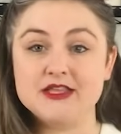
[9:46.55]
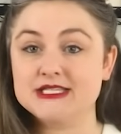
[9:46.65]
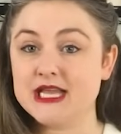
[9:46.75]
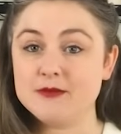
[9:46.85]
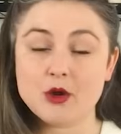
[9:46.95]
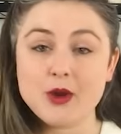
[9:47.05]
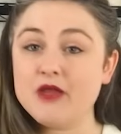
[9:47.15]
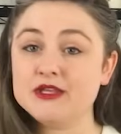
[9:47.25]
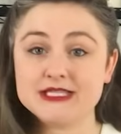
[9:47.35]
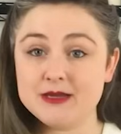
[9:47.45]

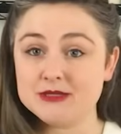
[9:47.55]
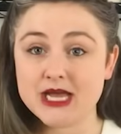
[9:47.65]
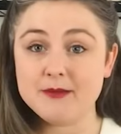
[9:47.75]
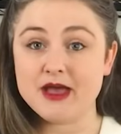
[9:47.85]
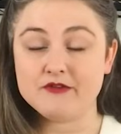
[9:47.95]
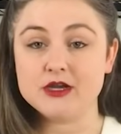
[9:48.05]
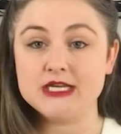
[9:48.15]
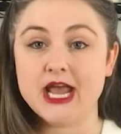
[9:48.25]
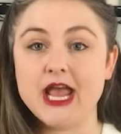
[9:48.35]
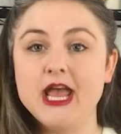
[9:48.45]
around the same time
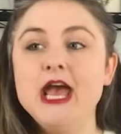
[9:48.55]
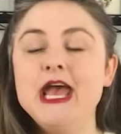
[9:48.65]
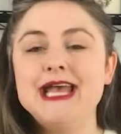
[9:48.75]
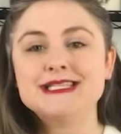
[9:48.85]
every day,